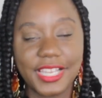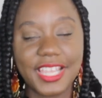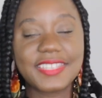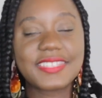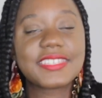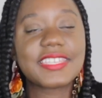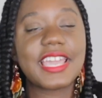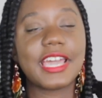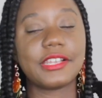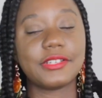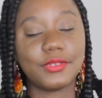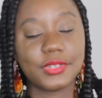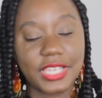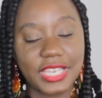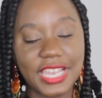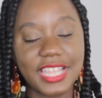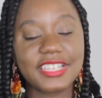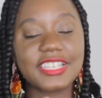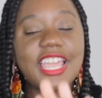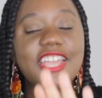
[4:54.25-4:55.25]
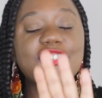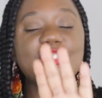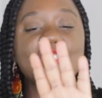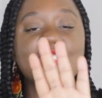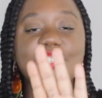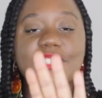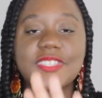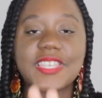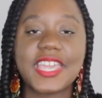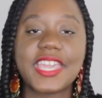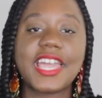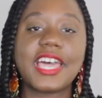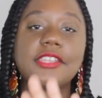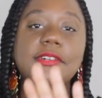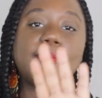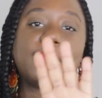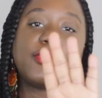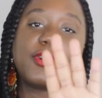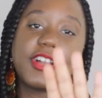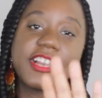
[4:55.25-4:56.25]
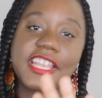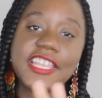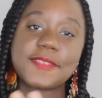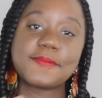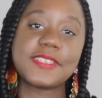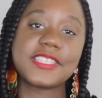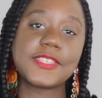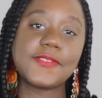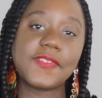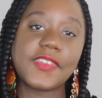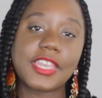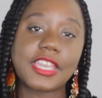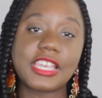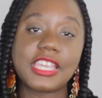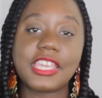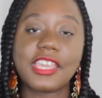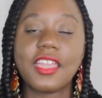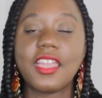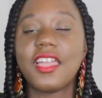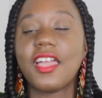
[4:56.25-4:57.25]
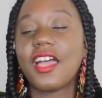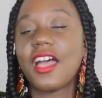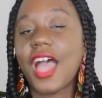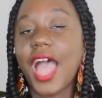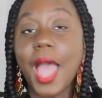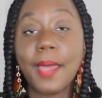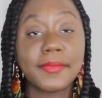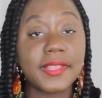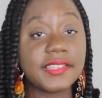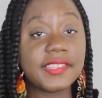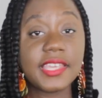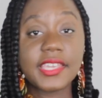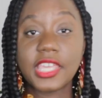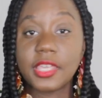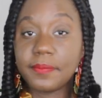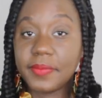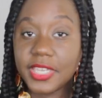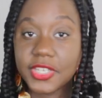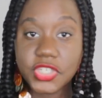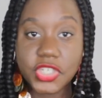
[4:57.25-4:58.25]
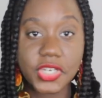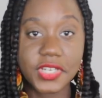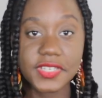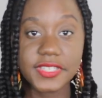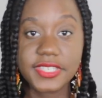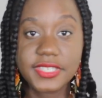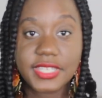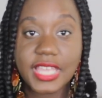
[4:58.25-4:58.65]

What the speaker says: Let's just say at a party specifically, I'm not taking pictures.